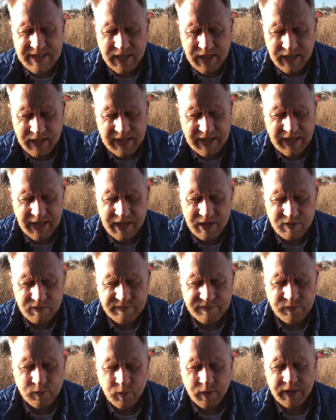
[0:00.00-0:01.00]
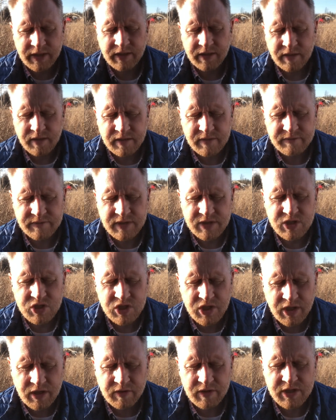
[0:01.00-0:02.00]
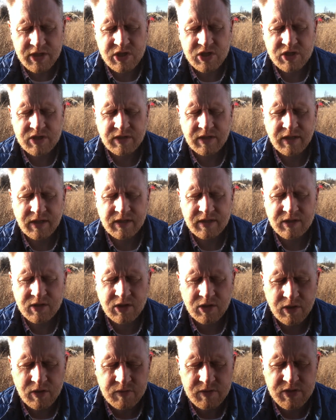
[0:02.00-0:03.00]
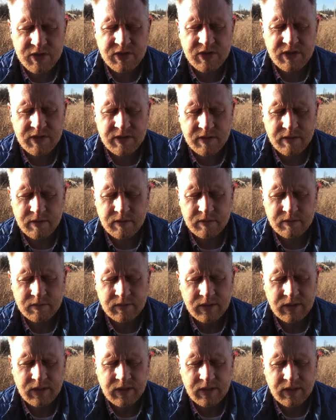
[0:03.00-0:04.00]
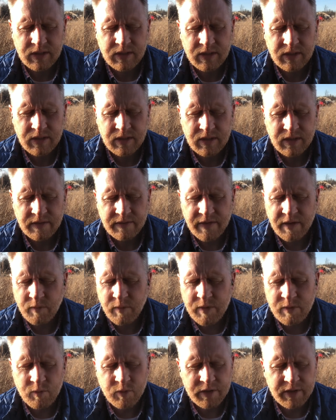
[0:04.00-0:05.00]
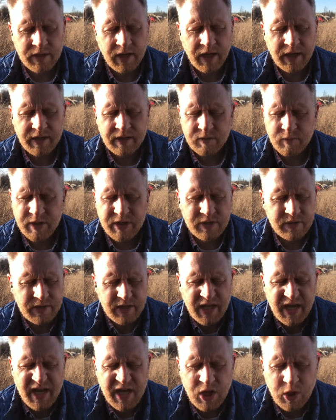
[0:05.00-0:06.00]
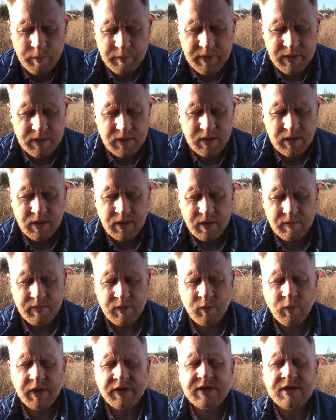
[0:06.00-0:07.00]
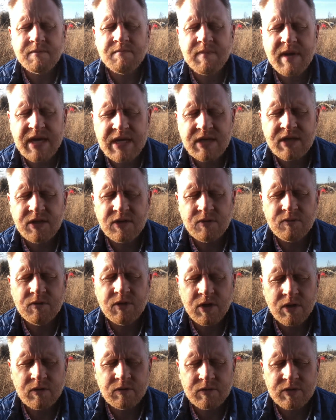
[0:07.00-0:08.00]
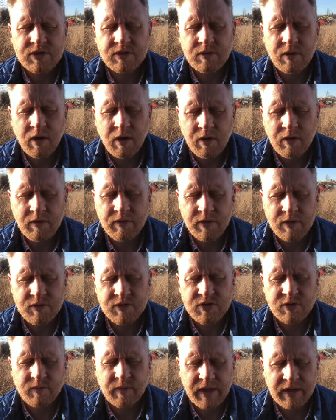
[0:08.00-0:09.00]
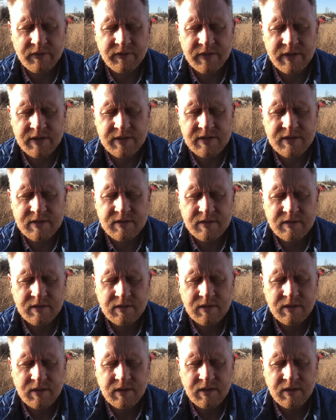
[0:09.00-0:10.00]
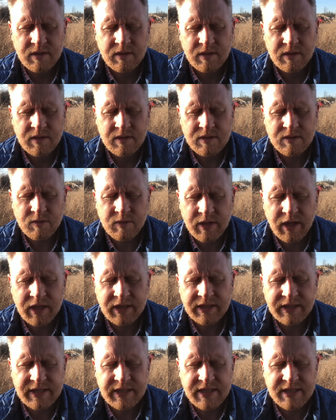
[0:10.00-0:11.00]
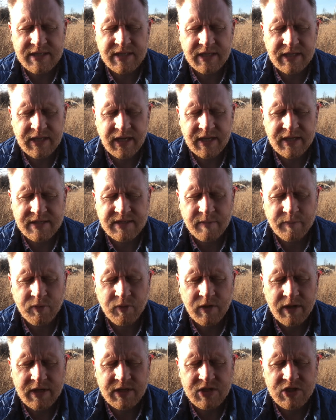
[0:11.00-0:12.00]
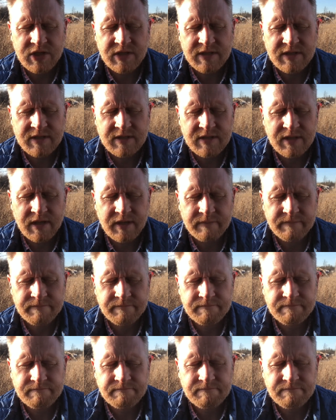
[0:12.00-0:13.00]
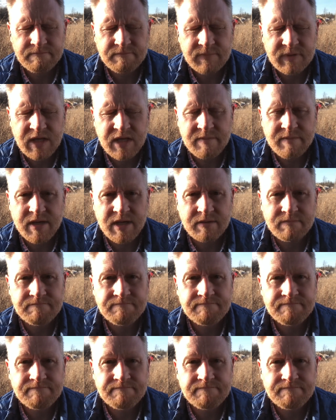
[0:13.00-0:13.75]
cared for and loved and cherished and close to you that we couldn't help but want to make you known to all those around us. So God, lead us and guide us, I pray in Jesus' name. Amen.